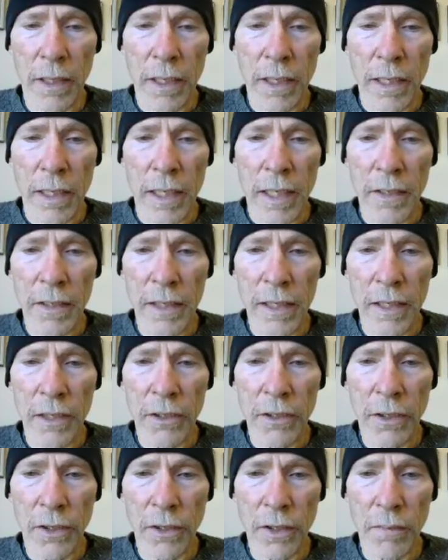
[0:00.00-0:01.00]
In the
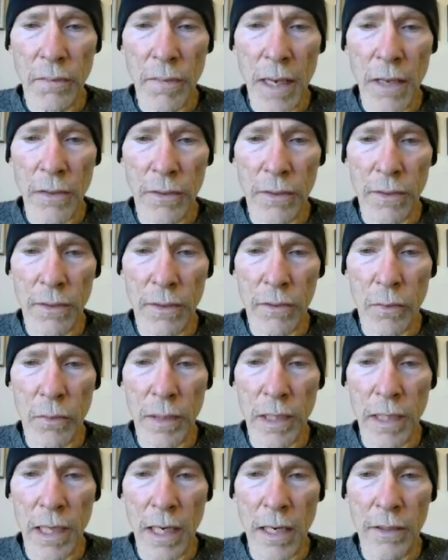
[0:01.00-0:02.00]
eternal mountains we
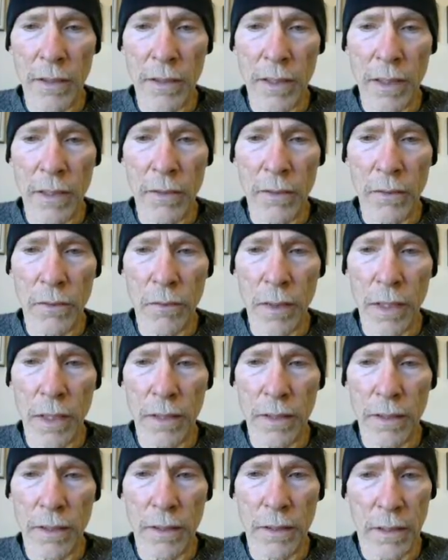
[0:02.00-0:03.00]
lay our dead to
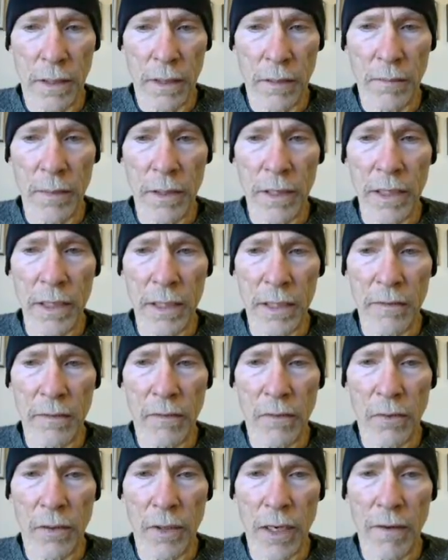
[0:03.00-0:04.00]
rest in peace
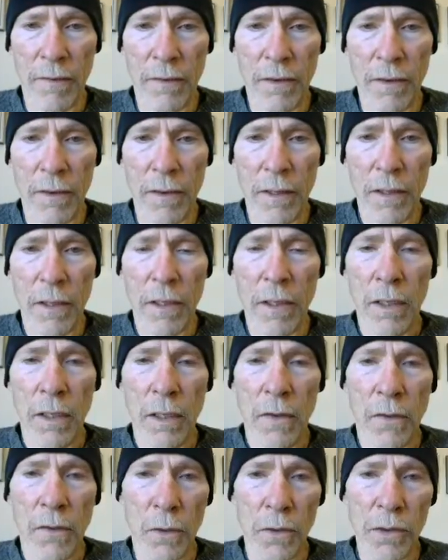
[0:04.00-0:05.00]
forever.
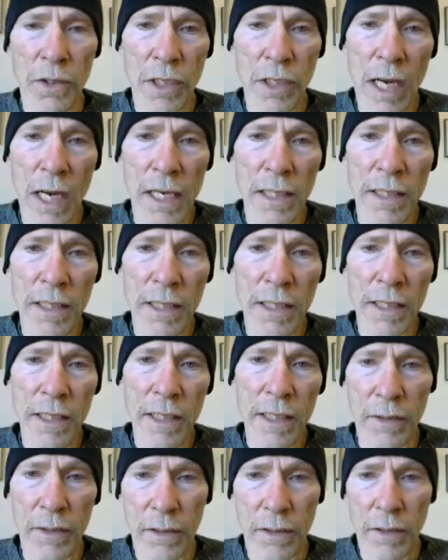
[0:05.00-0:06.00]
Though science
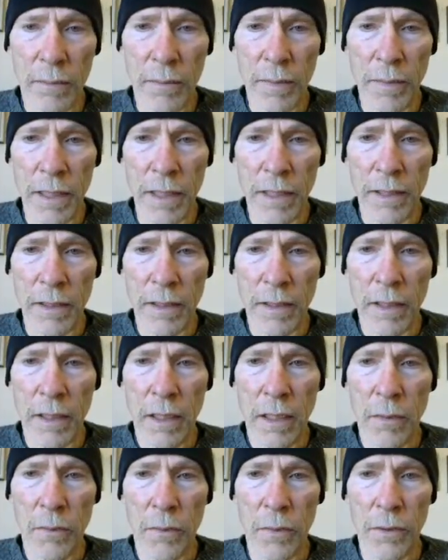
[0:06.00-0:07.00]
tells us the peaks
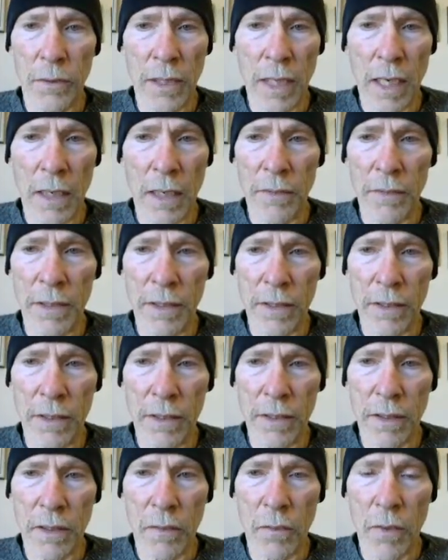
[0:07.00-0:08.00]
will not
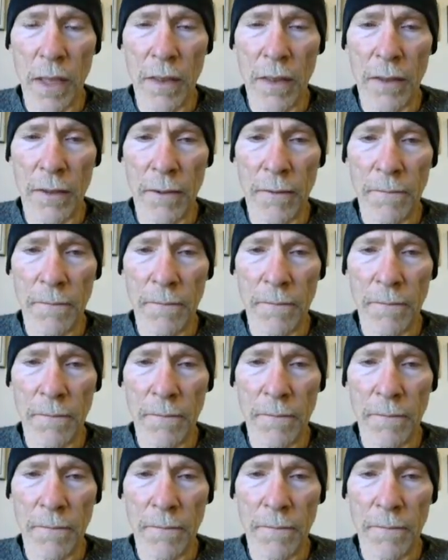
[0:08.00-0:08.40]
resist the weather.